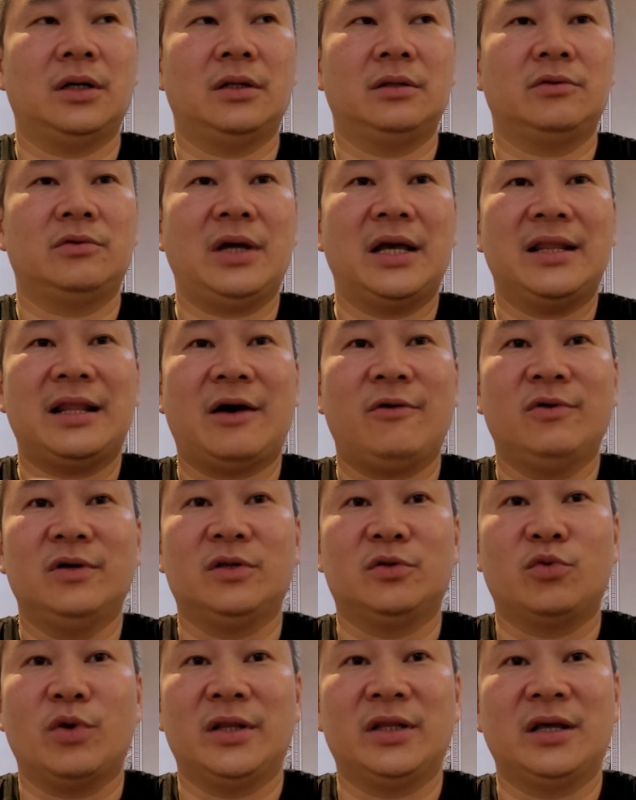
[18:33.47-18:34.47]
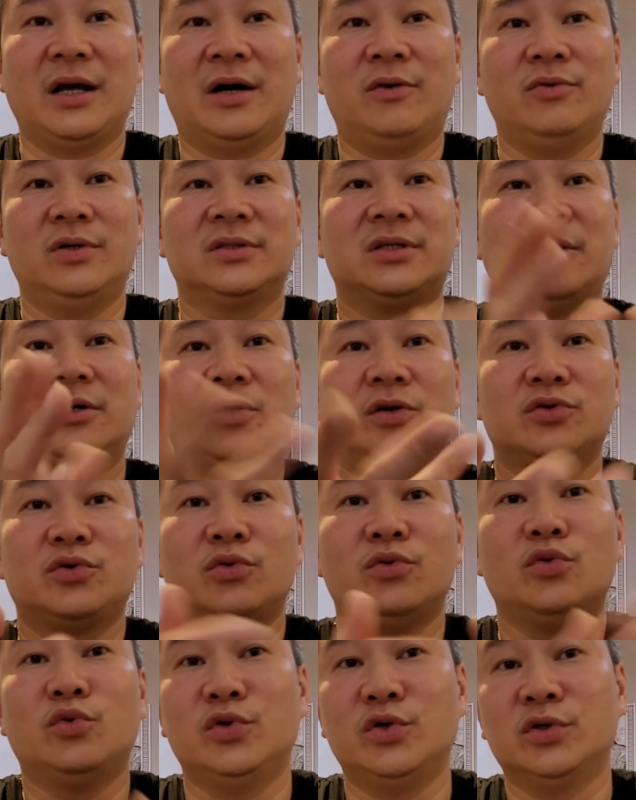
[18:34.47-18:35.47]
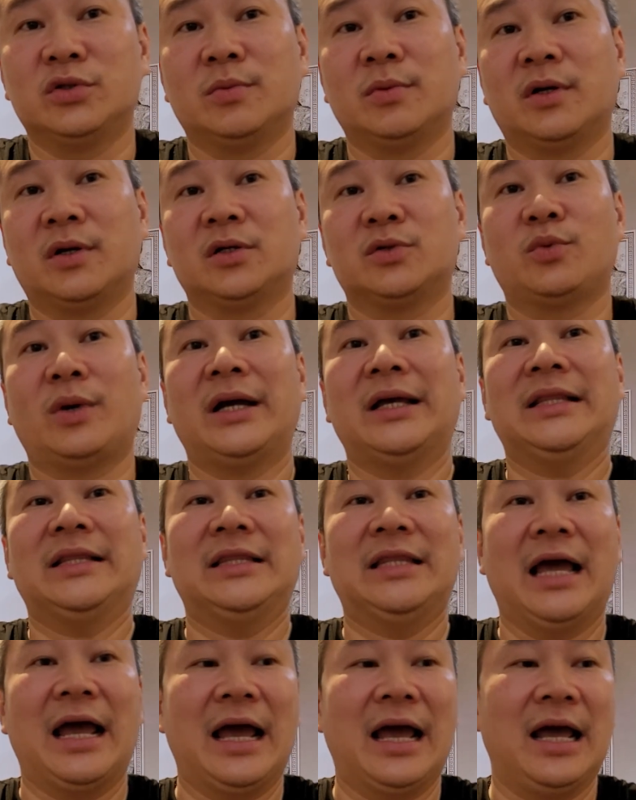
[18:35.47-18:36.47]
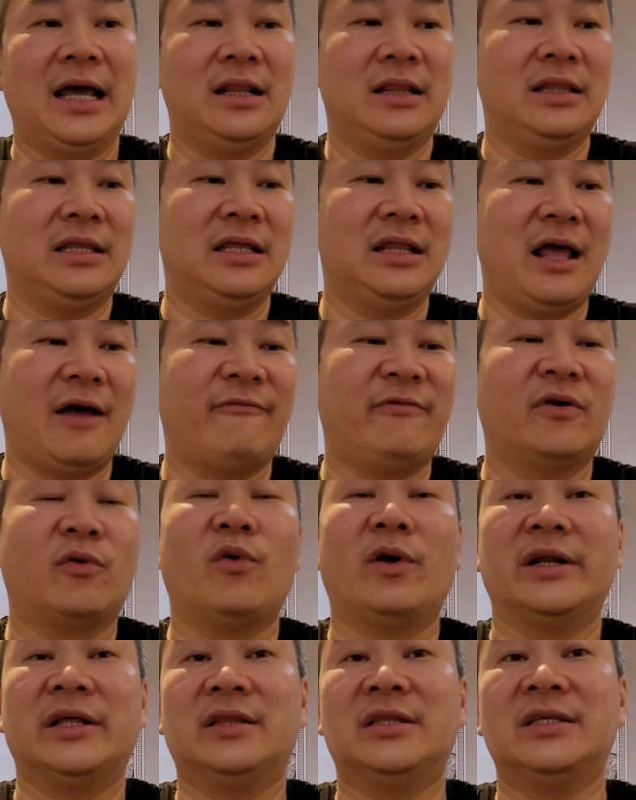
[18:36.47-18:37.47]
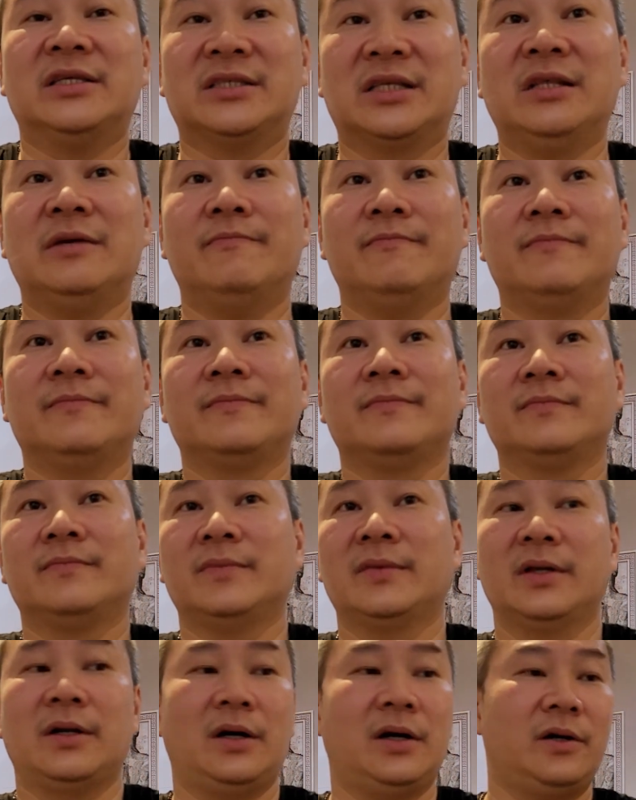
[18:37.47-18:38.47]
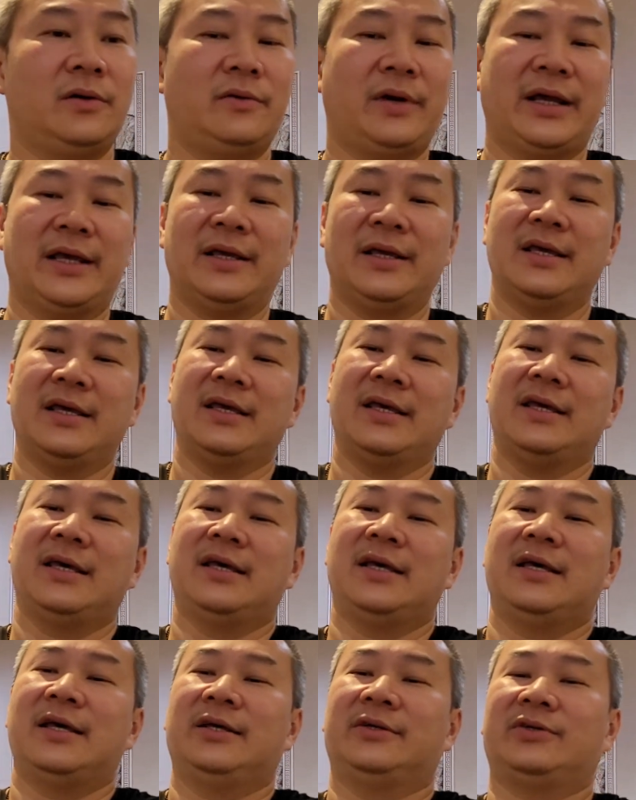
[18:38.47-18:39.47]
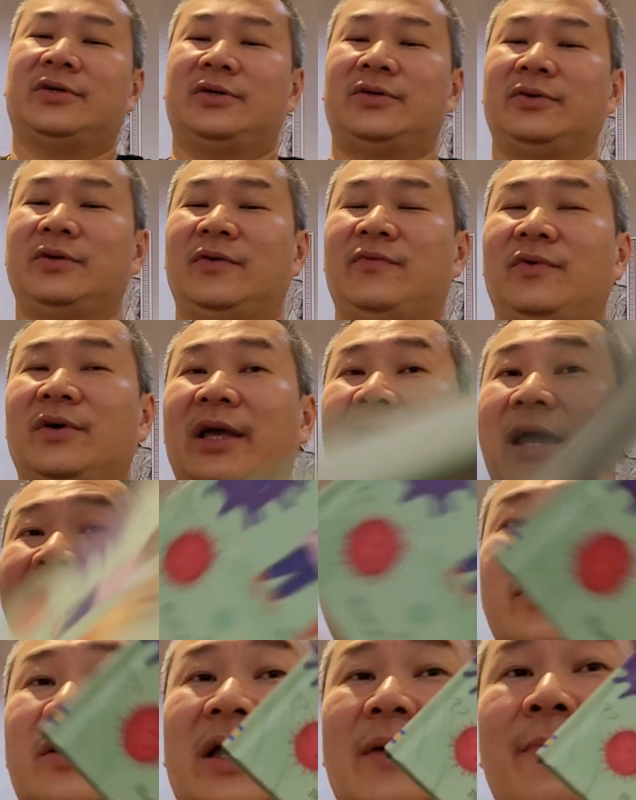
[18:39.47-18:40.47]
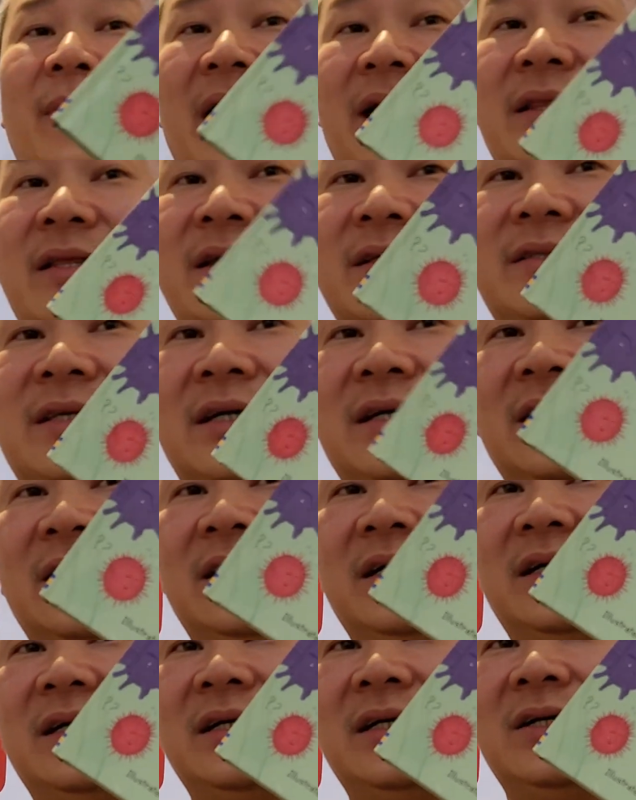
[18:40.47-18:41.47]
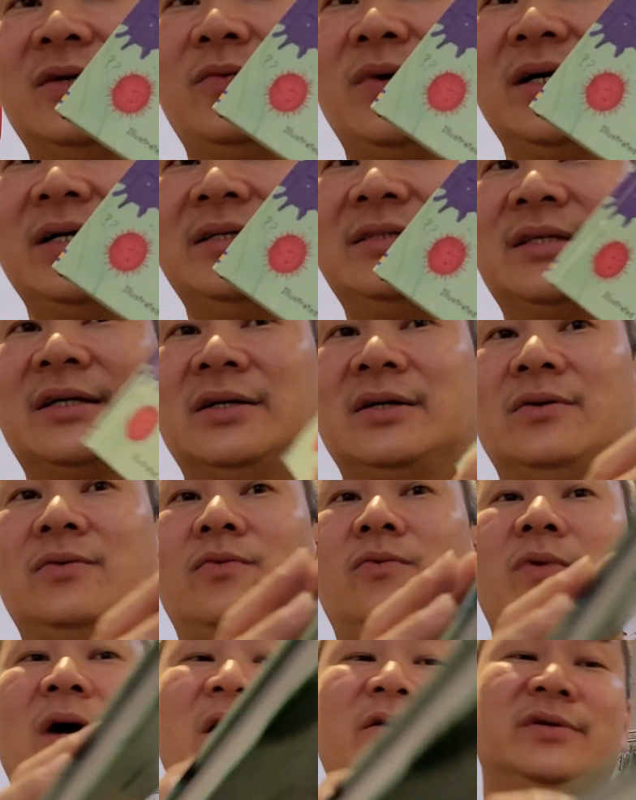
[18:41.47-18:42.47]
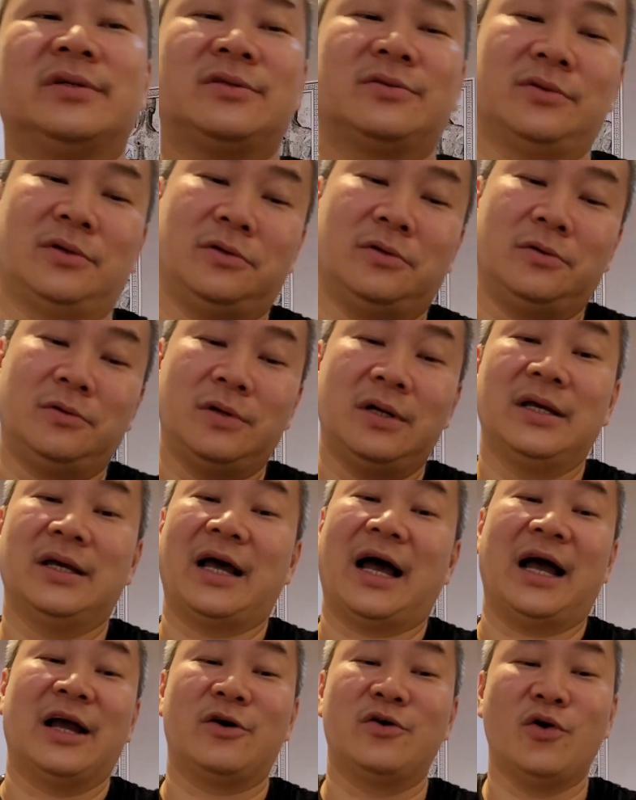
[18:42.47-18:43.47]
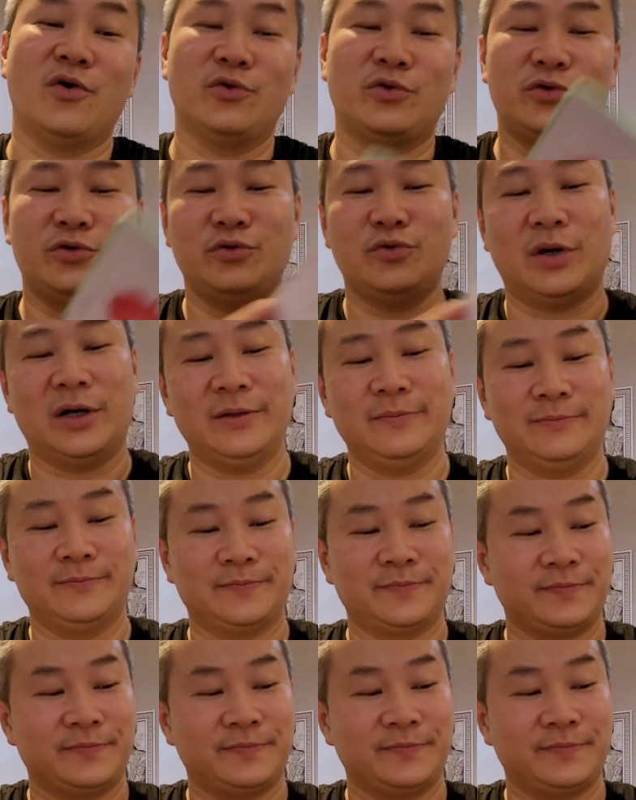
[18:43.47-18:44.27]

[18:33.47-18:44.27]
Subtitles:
10 hours, 20 hours are also no use, because why? They didn't have a quality sleep. Alright. So if you can buy this, what is the virus? So I go through.